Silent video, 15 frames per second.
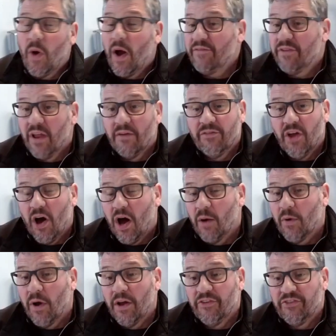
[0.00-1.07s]
I've loved the
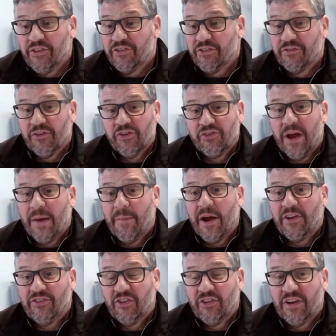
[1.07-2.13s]
hot rods since the first time
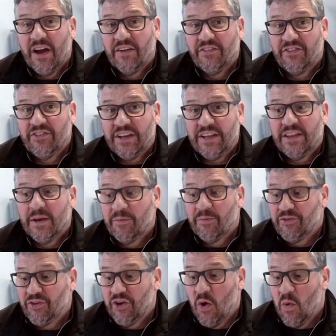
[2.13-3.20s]
I've seen them.
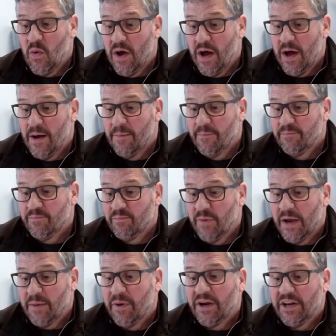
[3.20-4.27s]
So
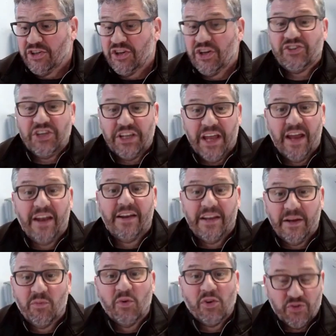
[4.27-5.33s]
my buddy Jesse
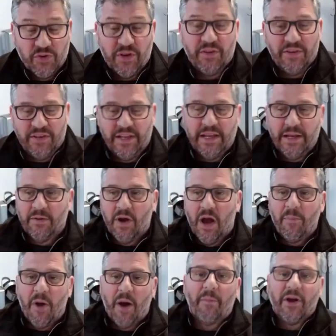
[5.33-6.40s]
Kennedy, which I
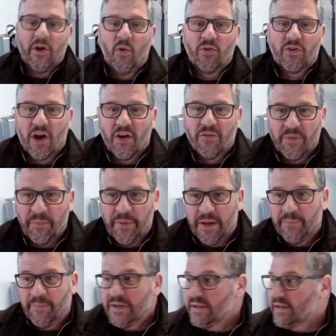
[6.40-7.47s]
bought my old car from him.